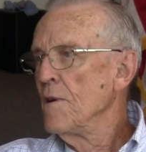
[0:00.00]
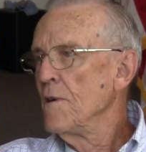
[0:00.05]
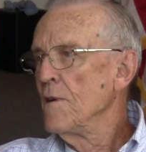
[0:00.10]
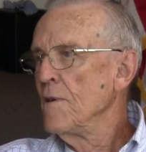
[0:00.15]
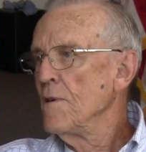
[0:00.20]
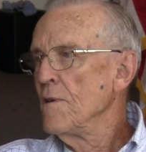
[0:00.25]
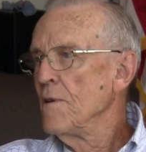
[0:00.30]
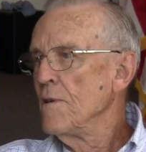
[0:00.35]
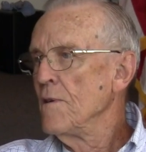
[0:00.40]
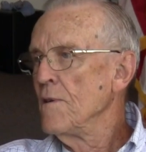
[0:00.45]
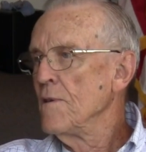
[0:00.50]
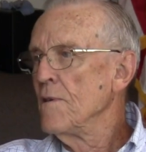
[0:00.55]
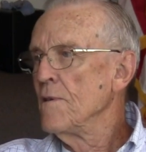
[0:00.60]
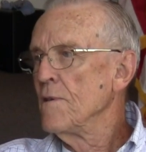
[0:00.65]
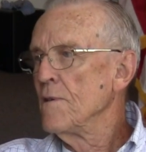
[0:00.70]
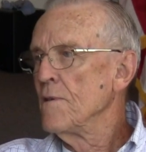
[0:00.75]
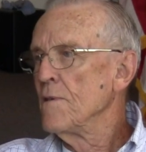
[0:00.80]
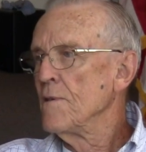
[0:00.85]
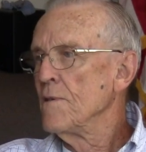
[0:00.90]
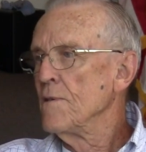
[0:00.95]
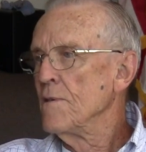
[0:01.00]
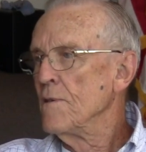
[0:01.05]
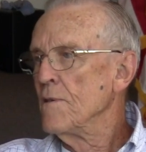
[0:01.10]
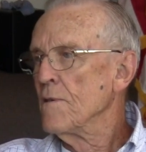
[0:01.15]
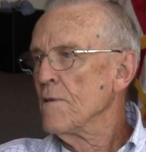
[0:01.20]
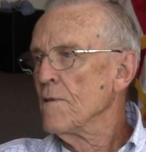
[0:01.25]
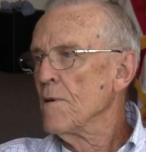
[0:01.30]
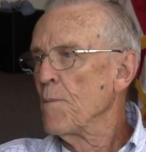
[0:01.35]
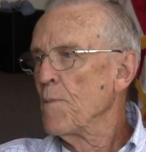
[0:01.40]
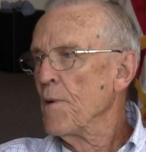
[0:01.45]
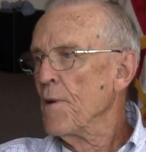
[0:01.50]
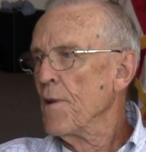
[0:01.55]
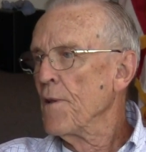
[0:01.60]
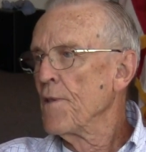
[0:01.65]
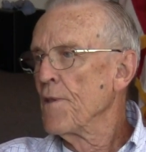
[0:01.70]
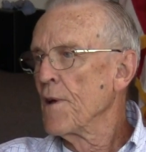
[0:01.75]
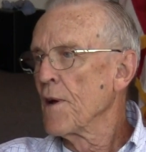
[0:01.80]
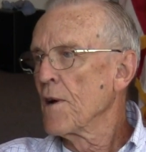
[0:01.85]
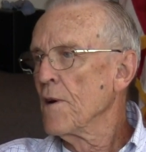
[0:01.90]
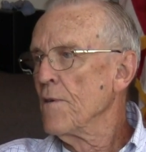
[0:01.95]
Right. You know, up in the
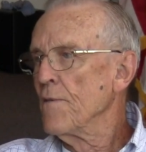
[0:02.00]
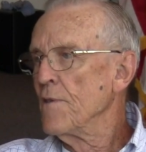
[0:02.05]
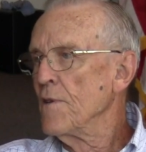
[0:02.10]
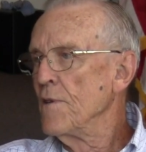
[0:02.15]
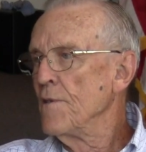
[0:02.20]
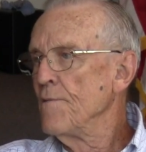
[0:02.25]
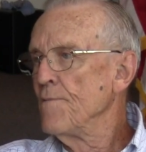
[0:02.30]
thick of it.